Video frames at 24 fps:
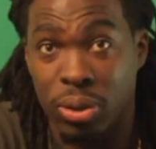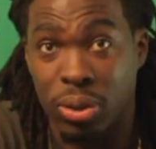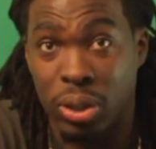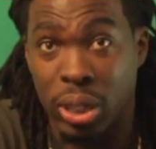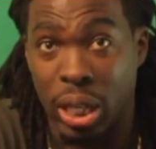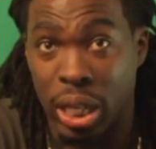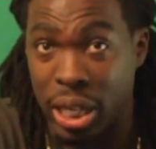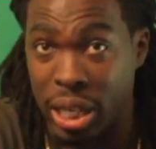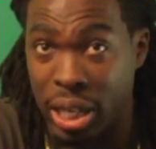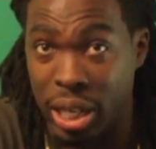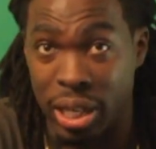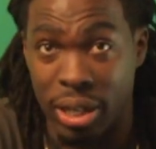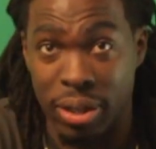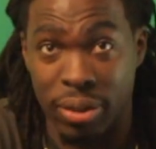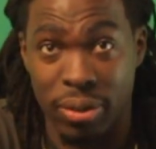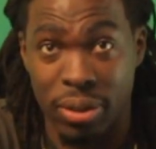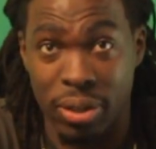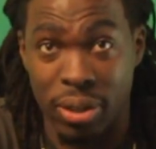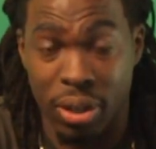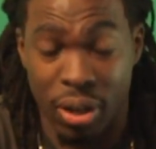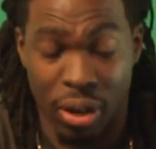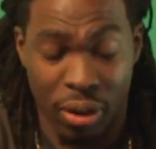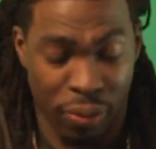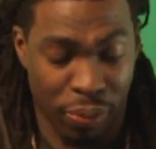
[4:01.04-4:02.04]
it didn't,
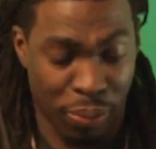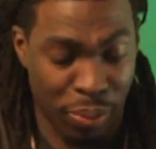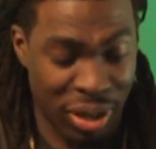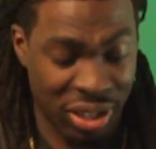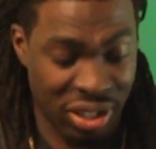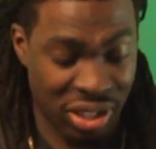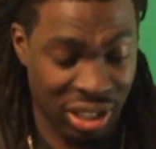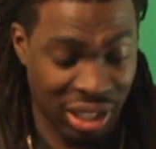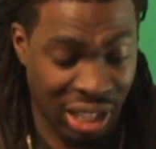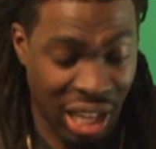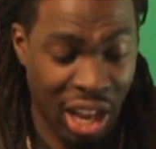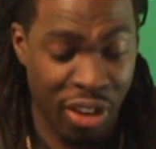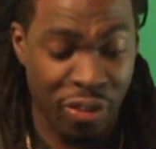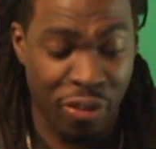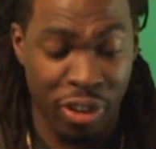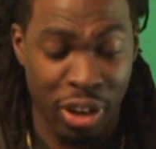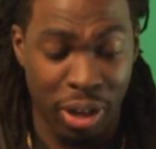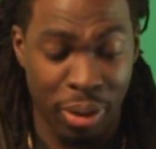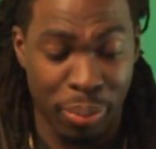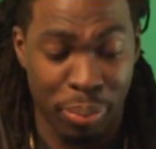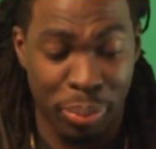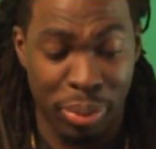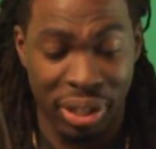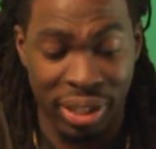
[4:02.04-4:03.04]
you know, mess your life
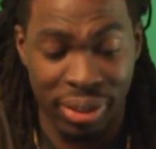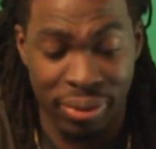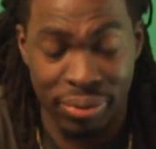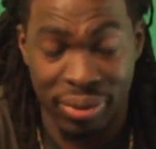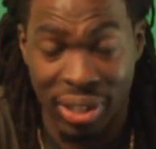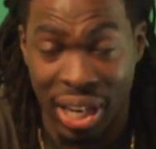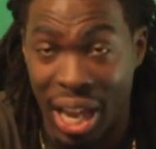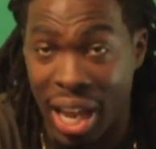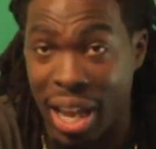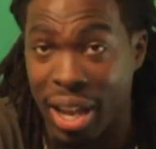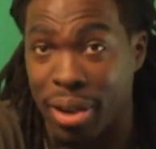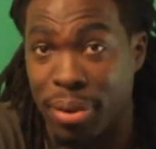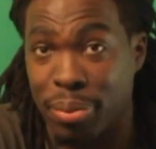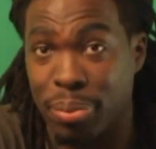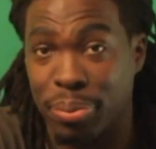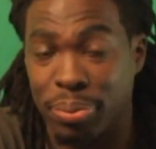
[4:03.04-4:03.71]
up, but damn.